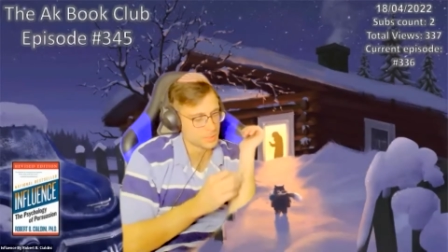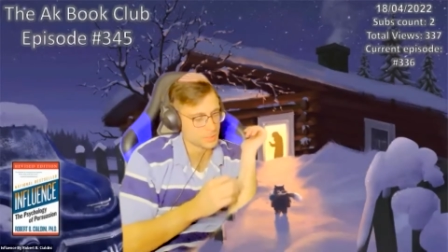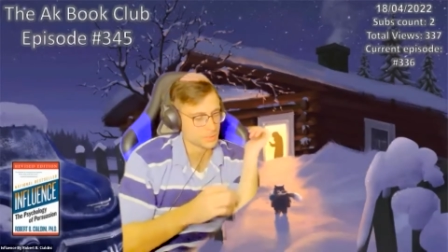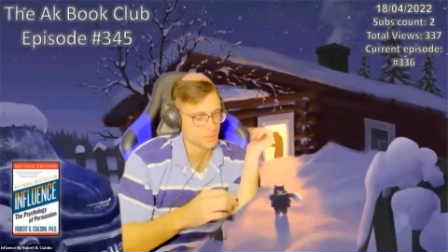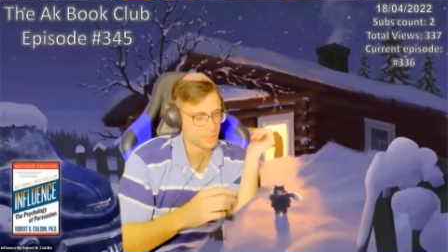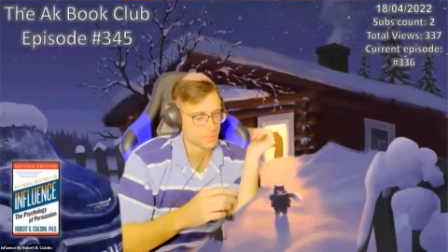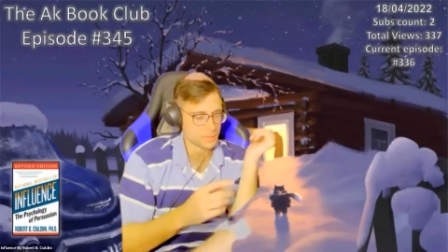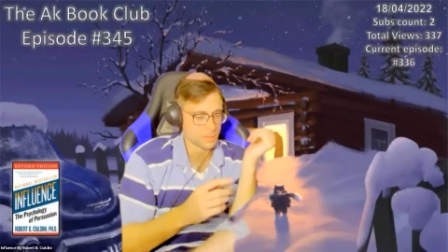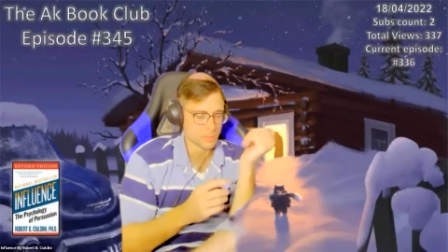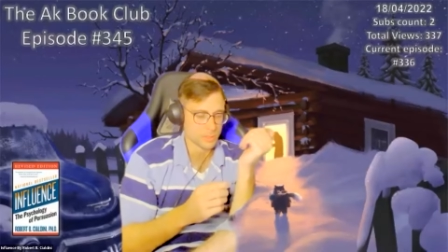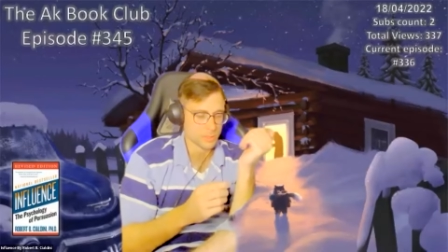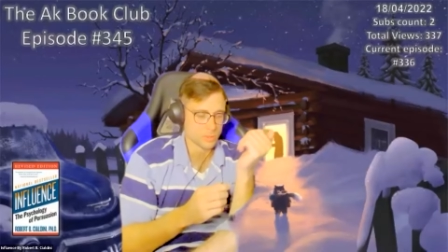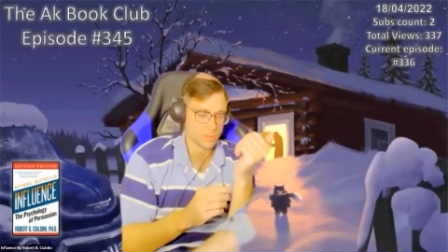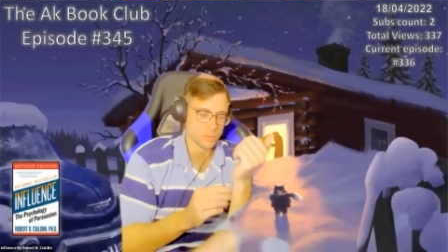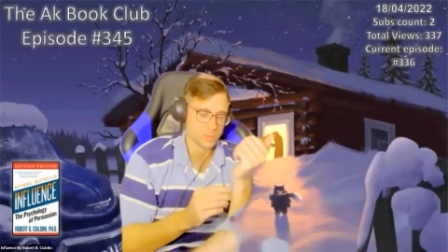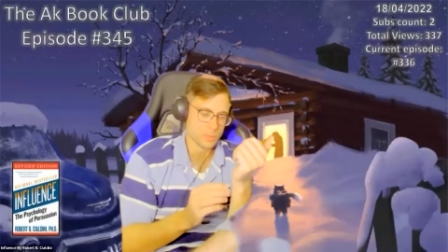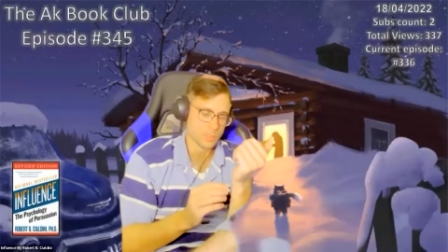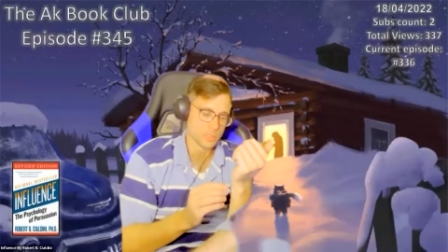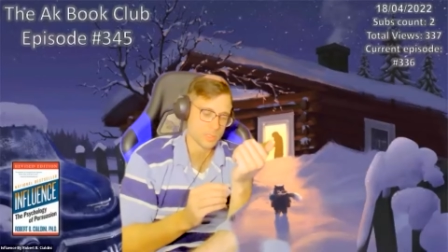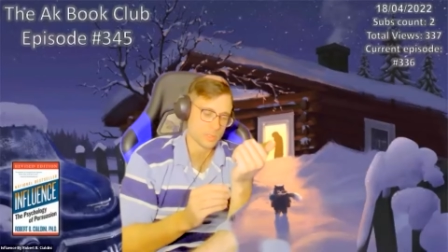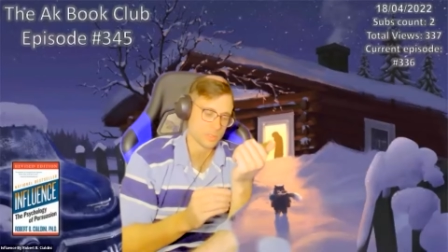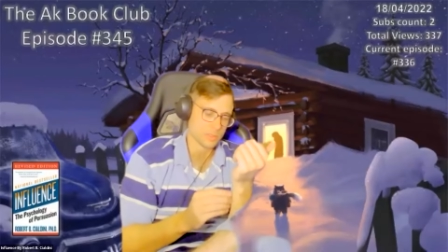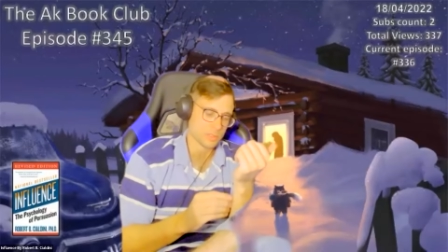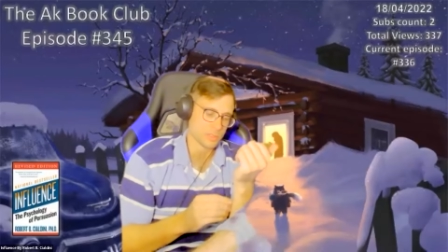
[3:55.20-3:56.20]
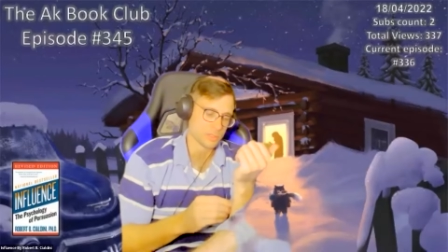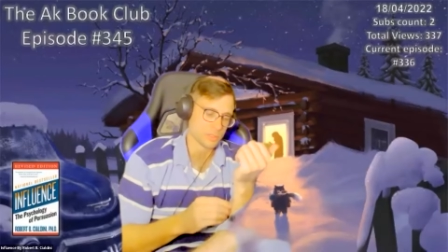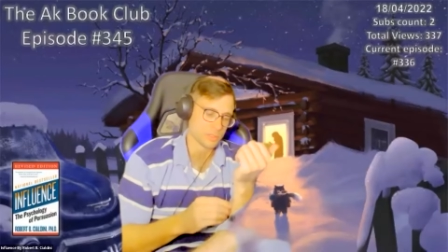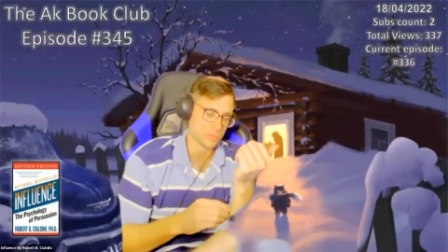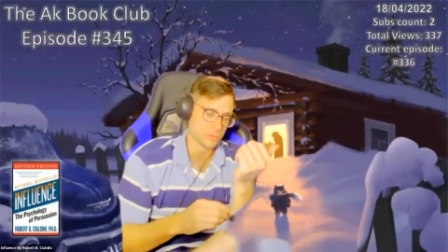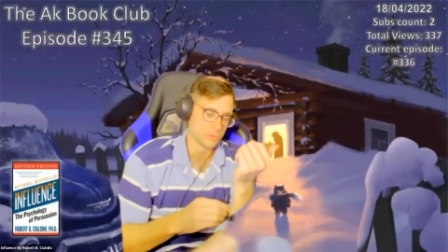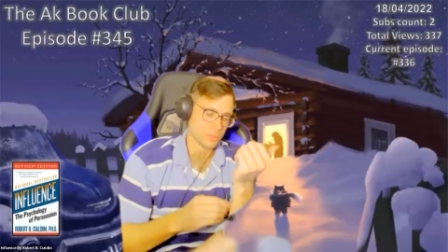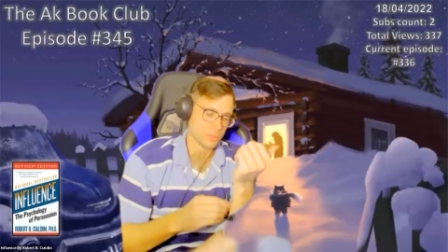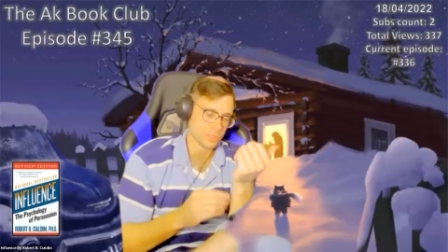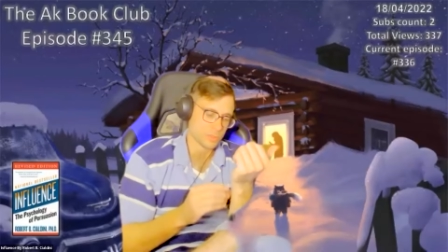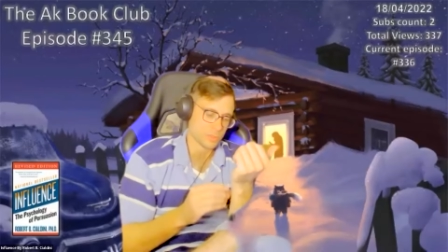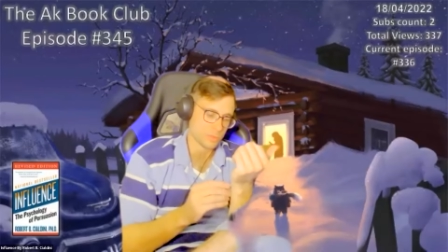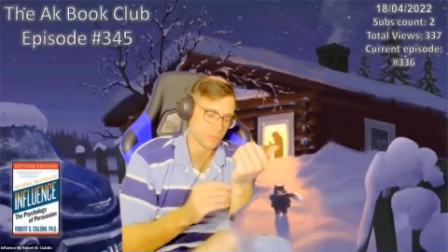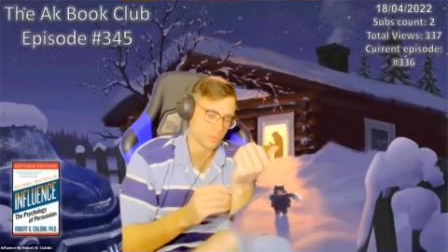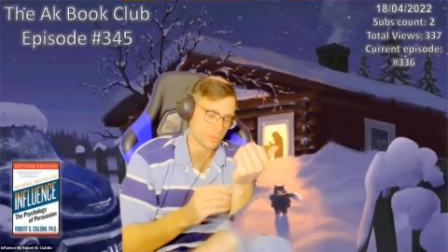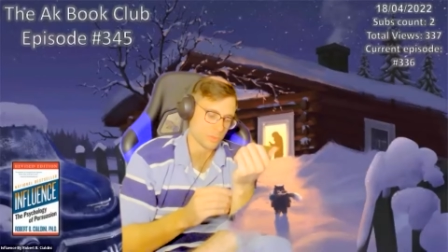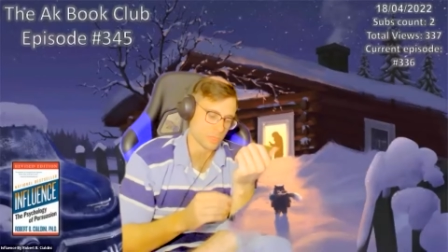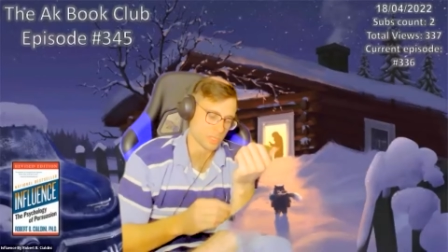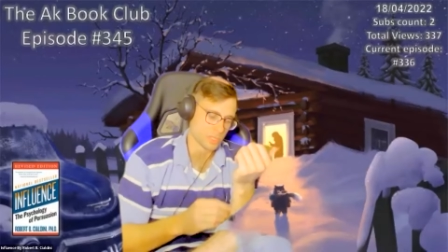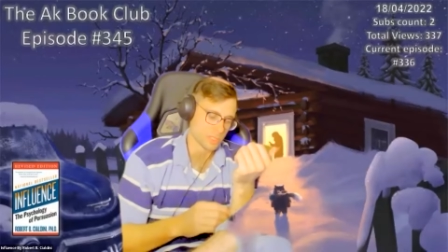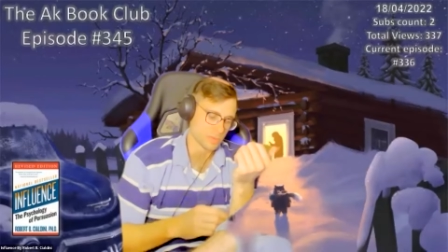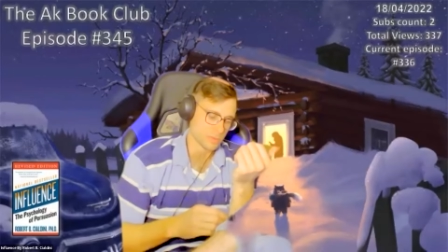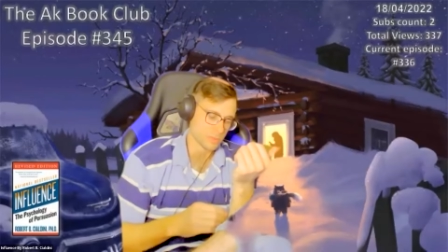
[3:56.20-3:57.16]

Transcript: It's about coincidence that you want to work out